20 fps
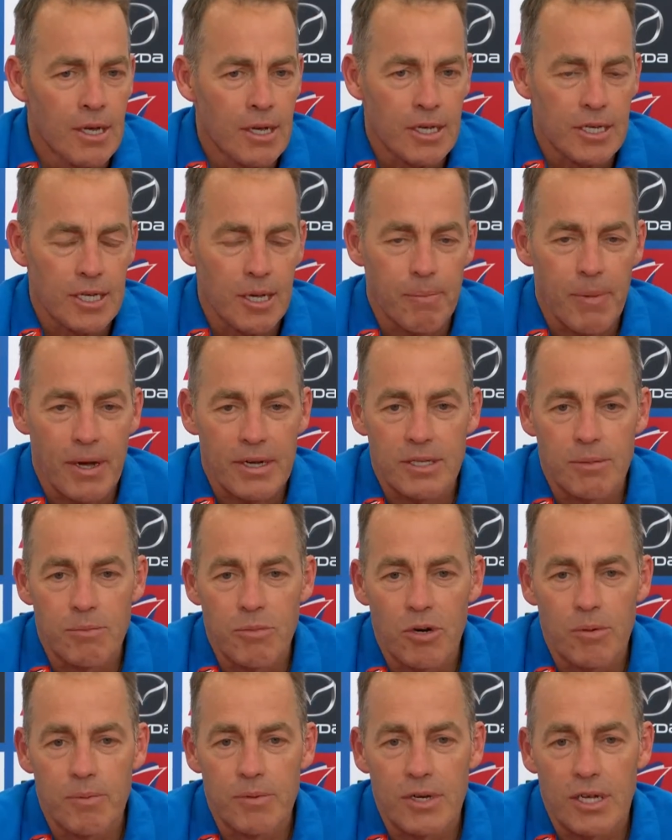get back to
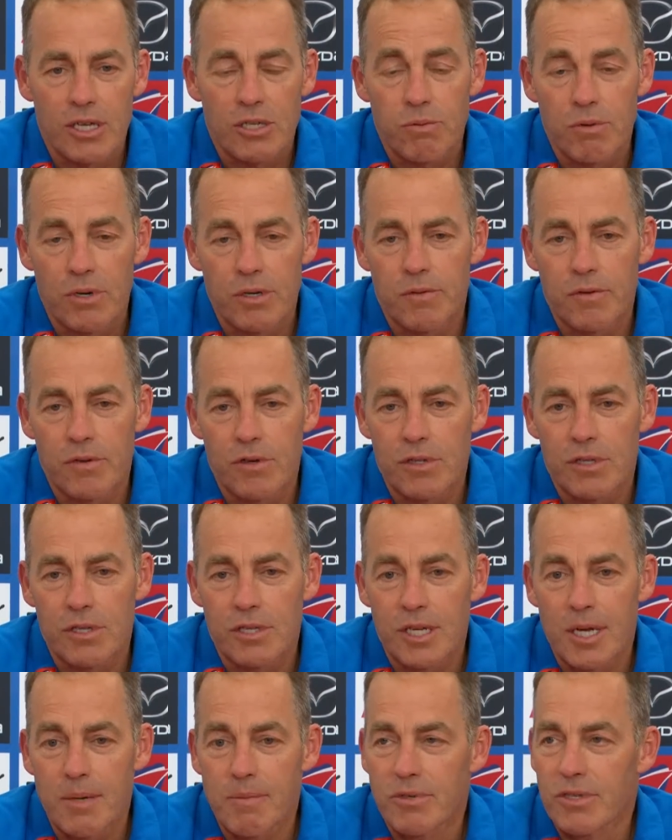Melbourne next week. We've got the
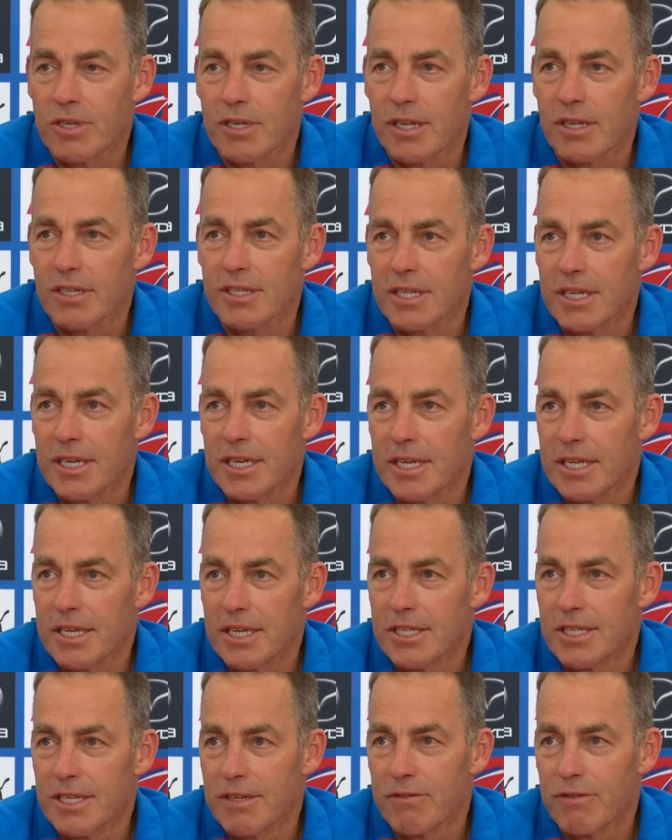Demons, so it doesn't get any
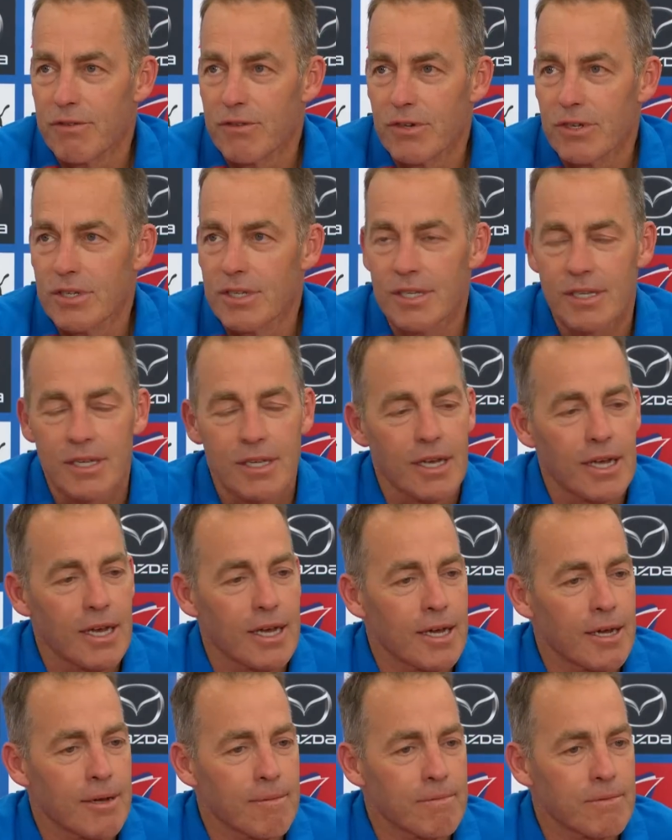easier for us.
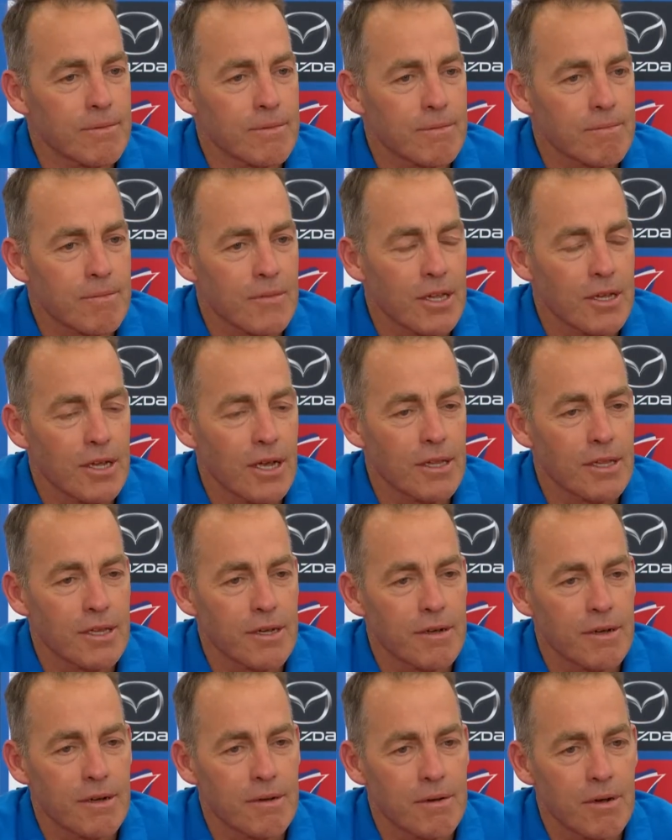
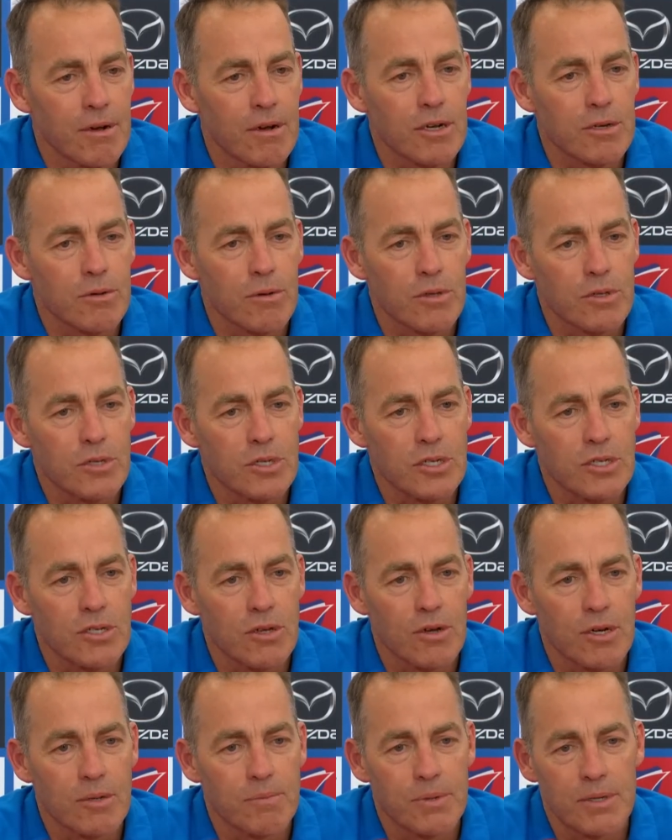They're a high-quality
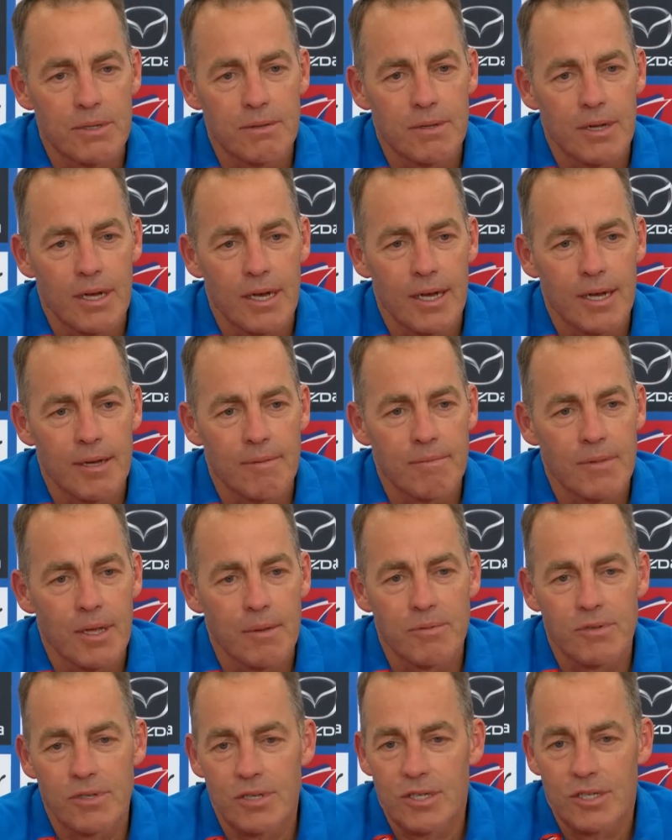side, but
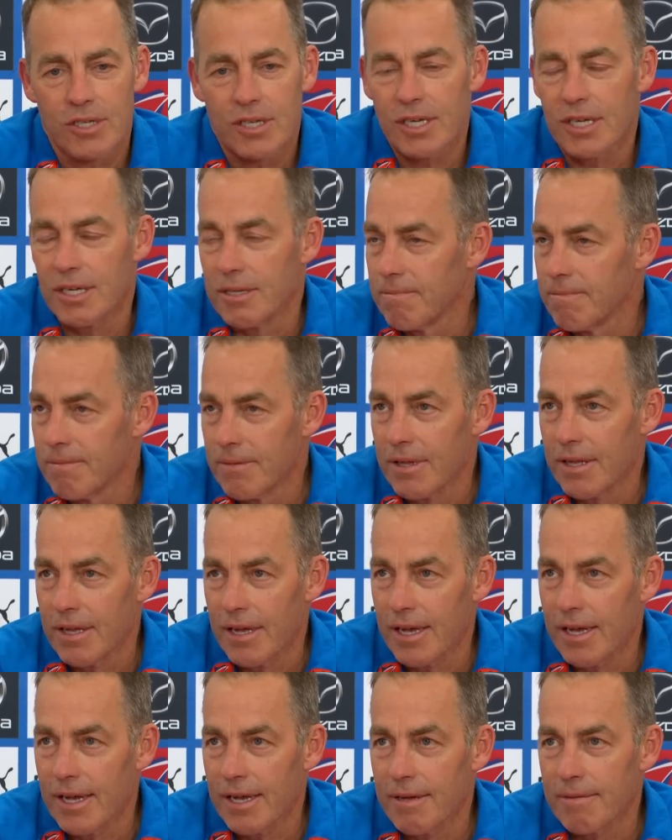MCG,
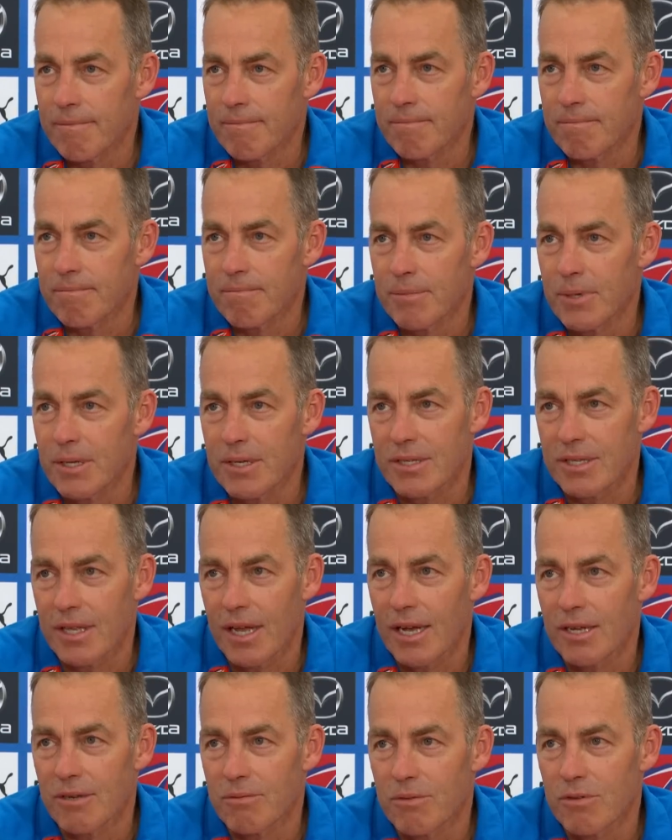big
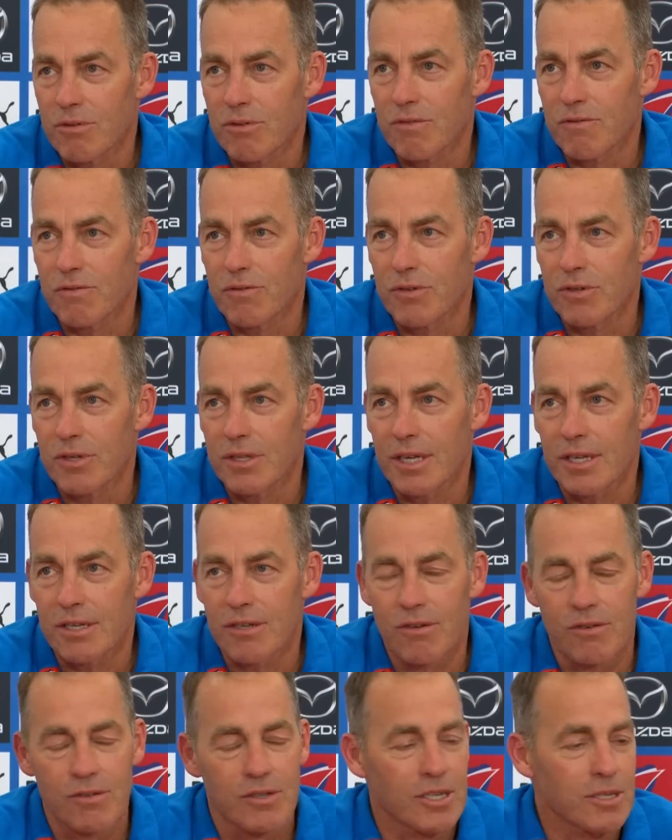stage. We're looking forward to that
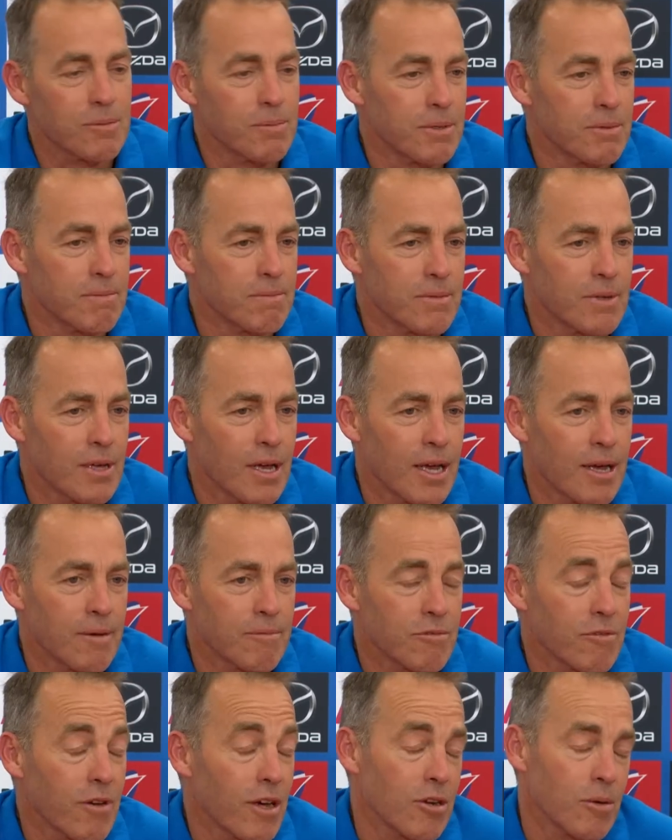contest.
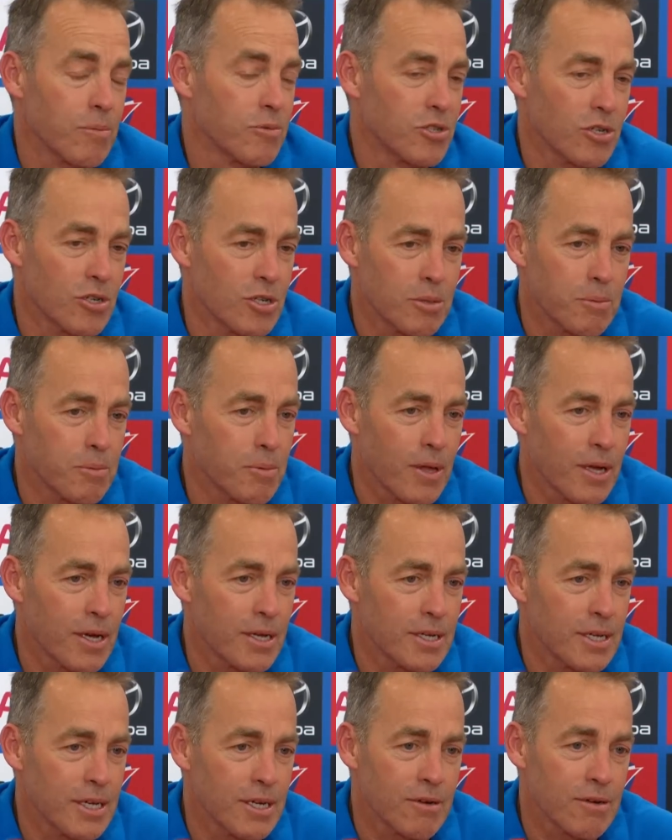But great opportunity to
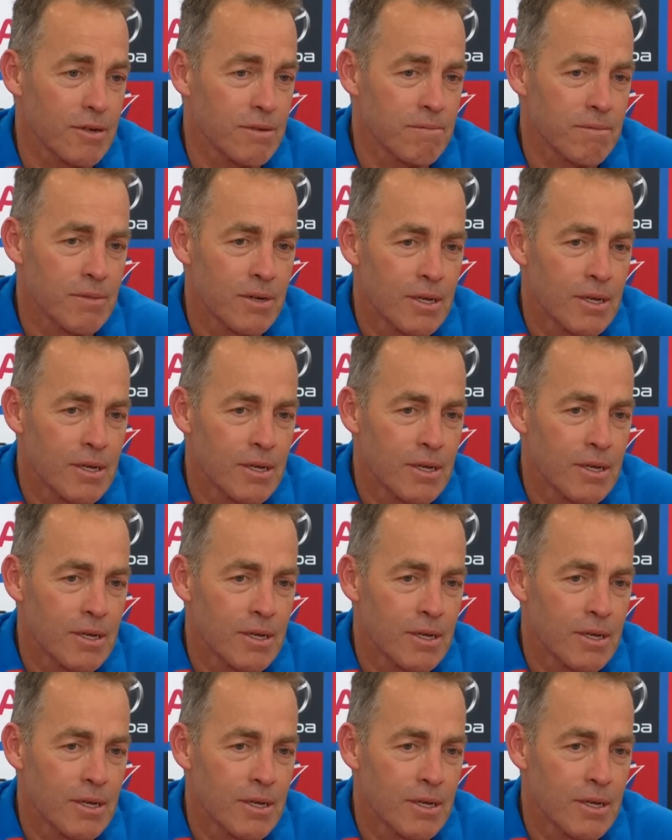play here on